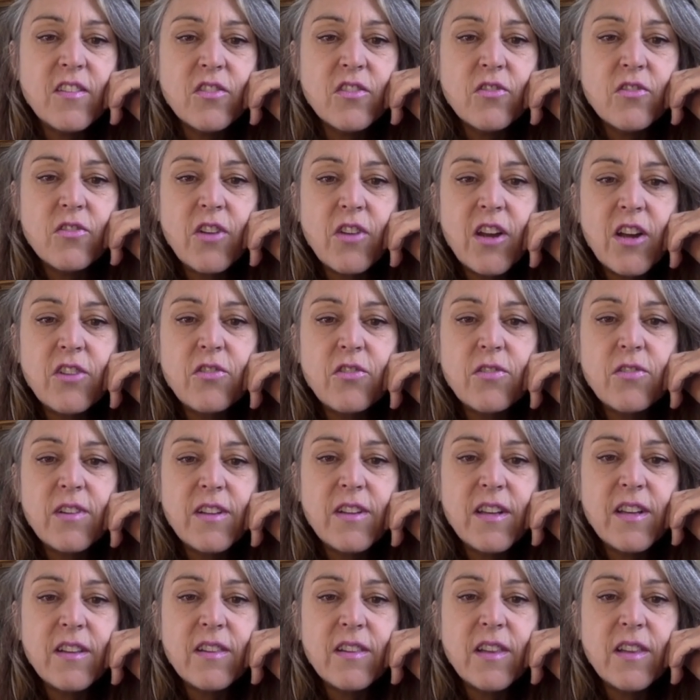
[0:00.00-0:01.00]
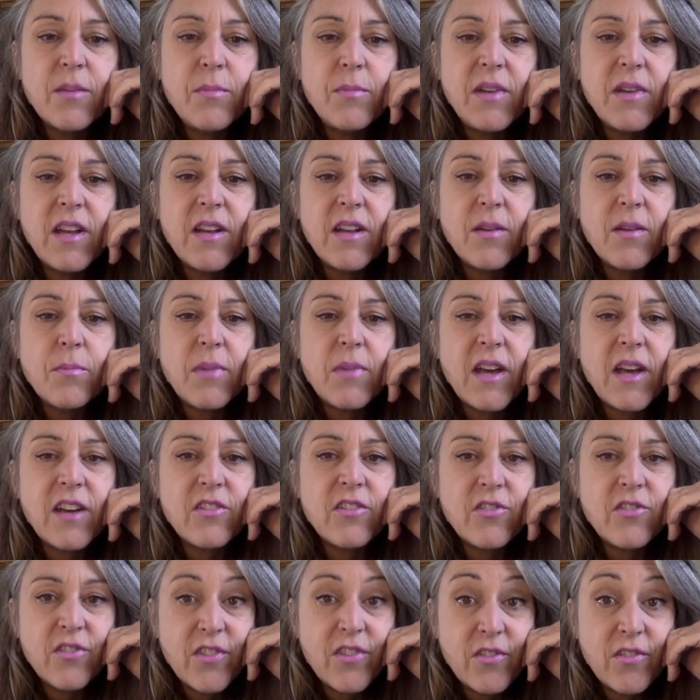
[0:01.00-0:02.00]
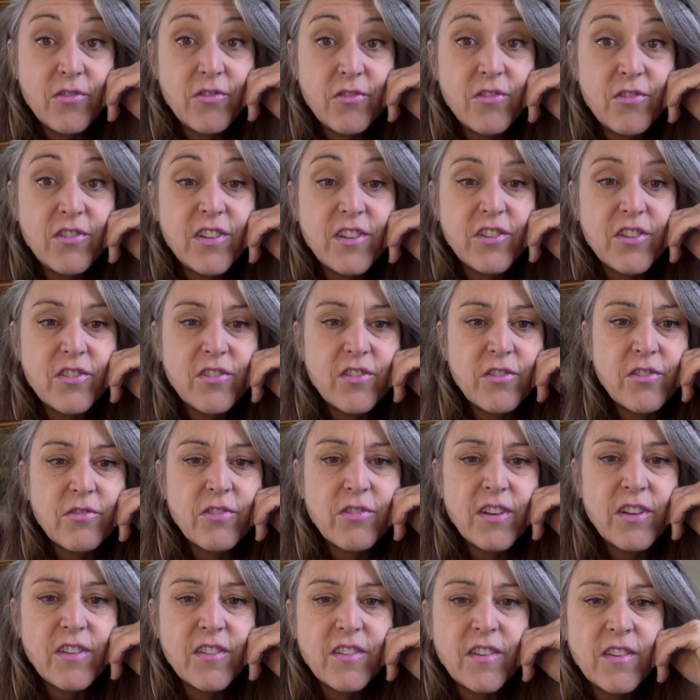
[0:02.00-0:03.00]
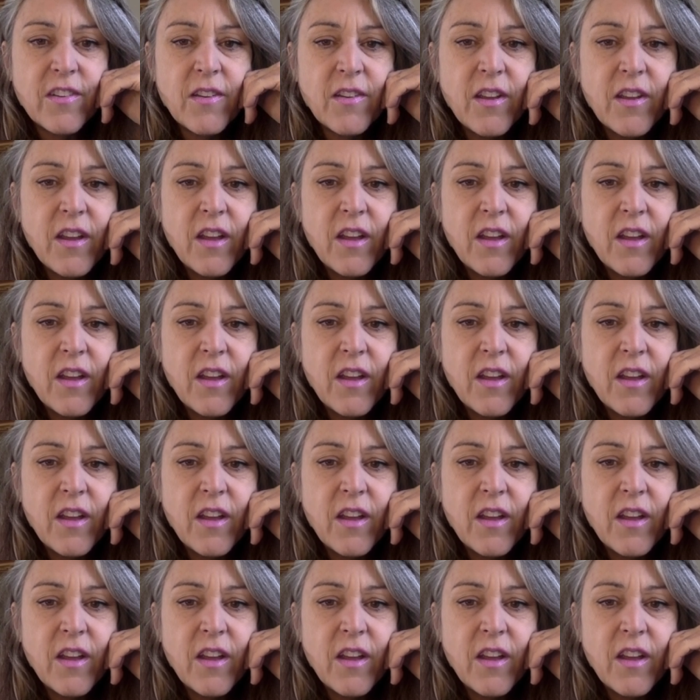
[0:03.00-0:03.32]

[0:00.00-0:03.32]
is gradually eliminating patterns of traditional reason.